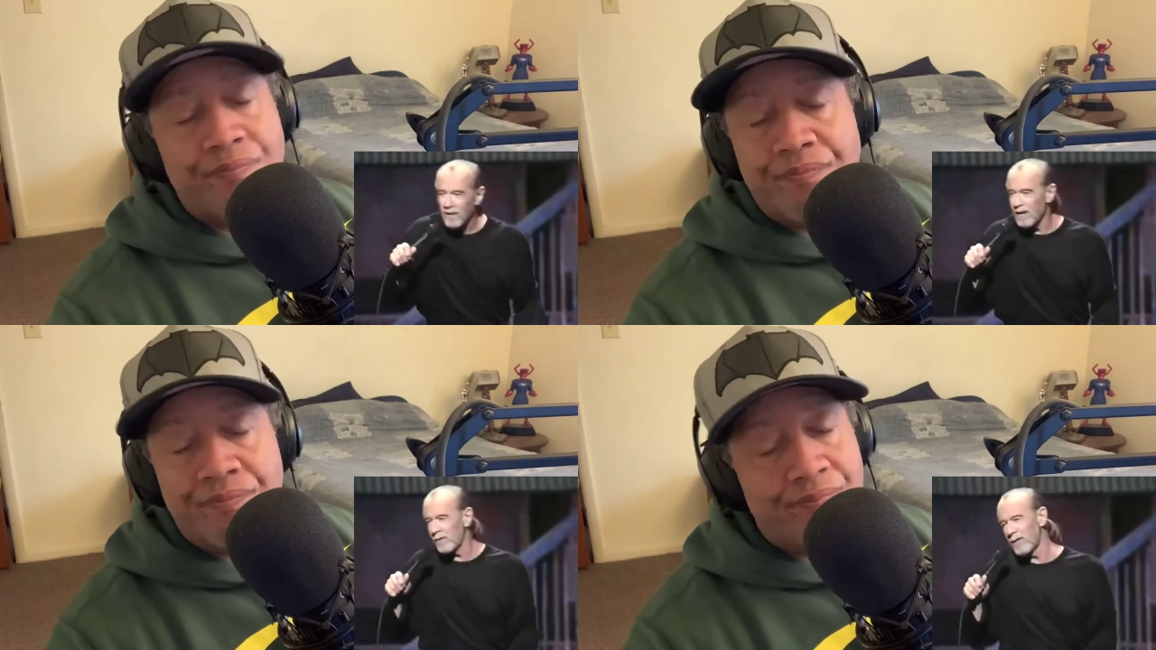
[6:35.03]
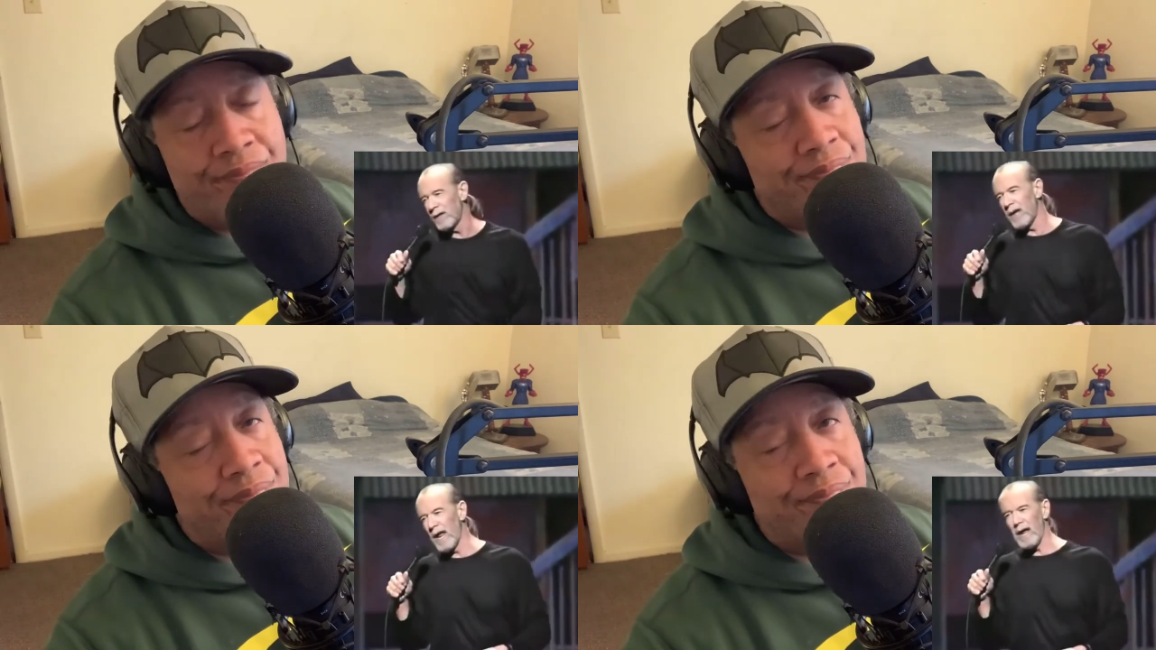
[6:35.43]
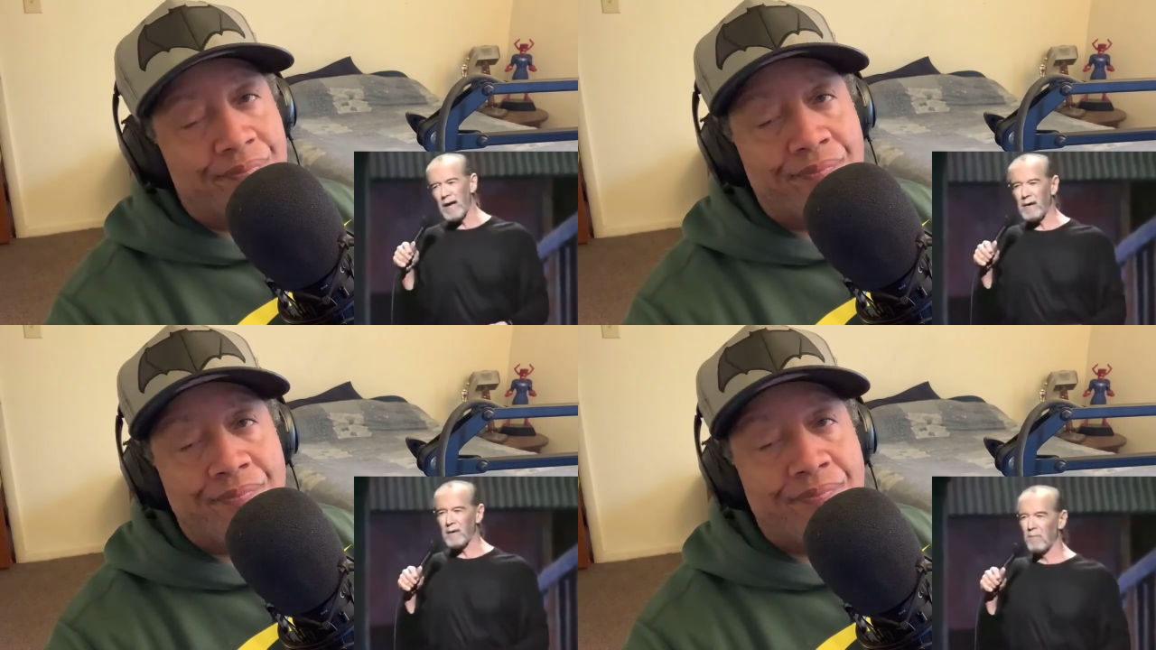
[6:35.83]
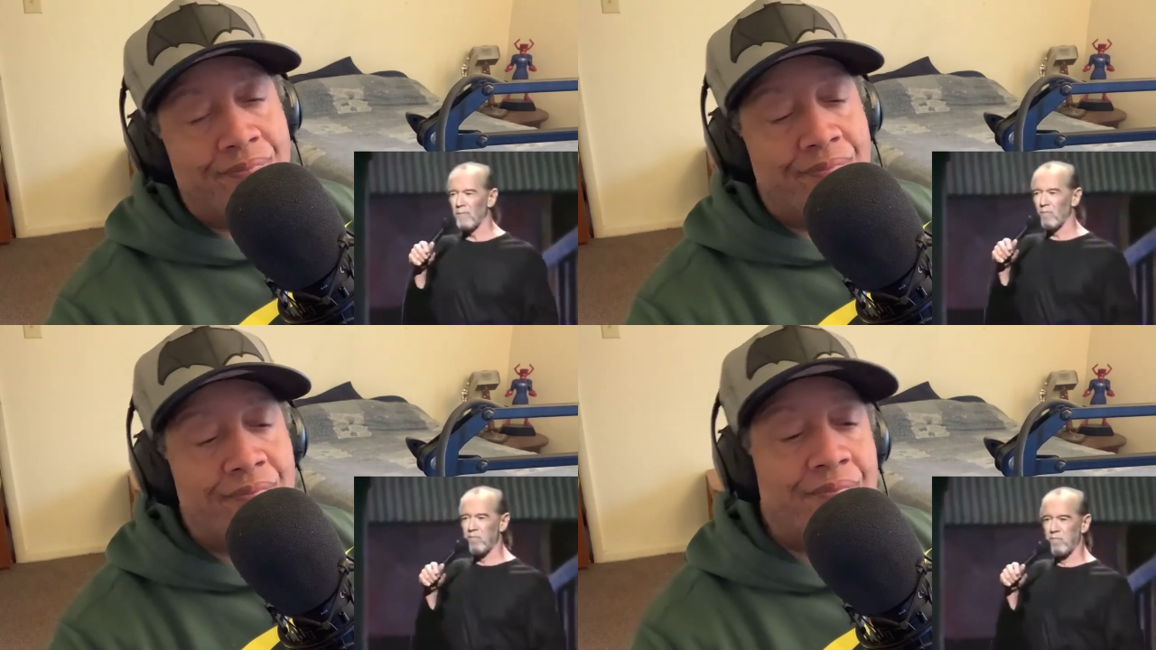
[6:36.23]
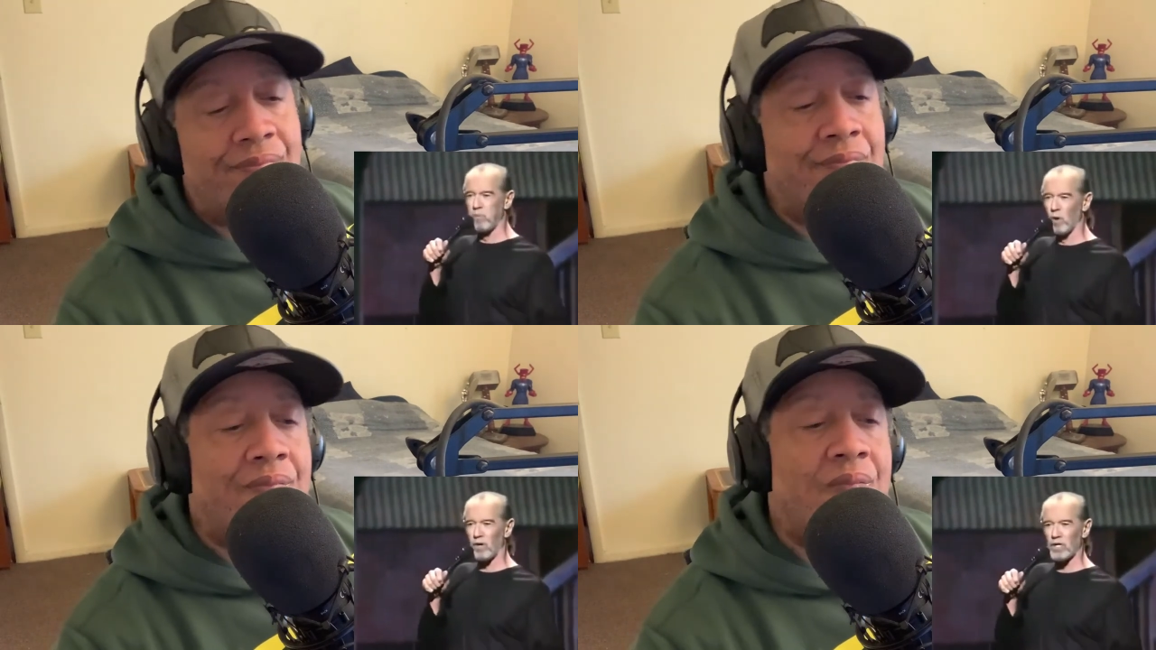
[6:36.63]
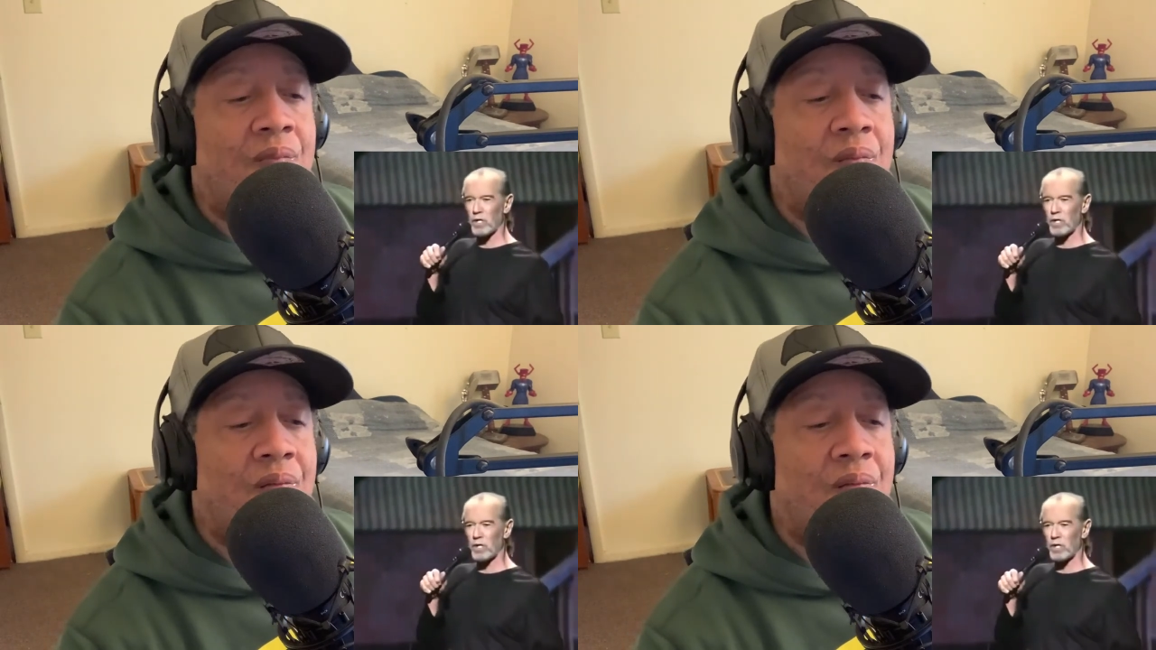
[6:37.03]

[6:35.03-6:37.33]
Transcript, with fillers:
Speaker 1: Even the name Bush,